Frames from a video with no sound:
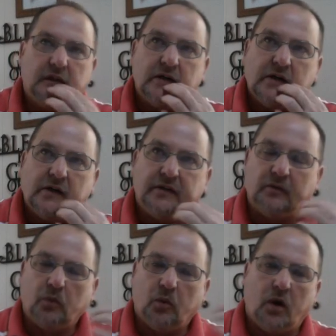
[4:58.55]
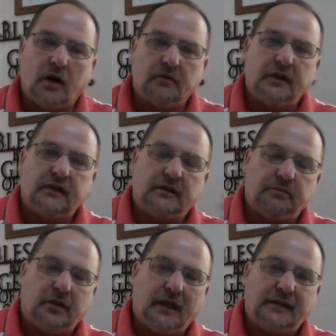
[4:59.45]
the watering, the
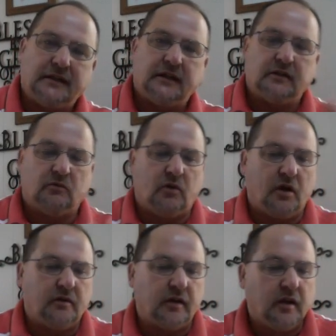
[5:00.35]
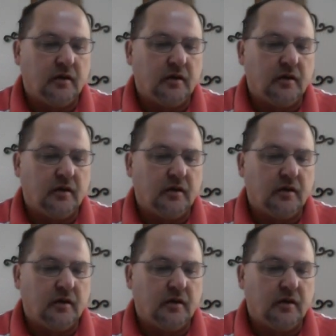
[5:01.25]
planting and the watering,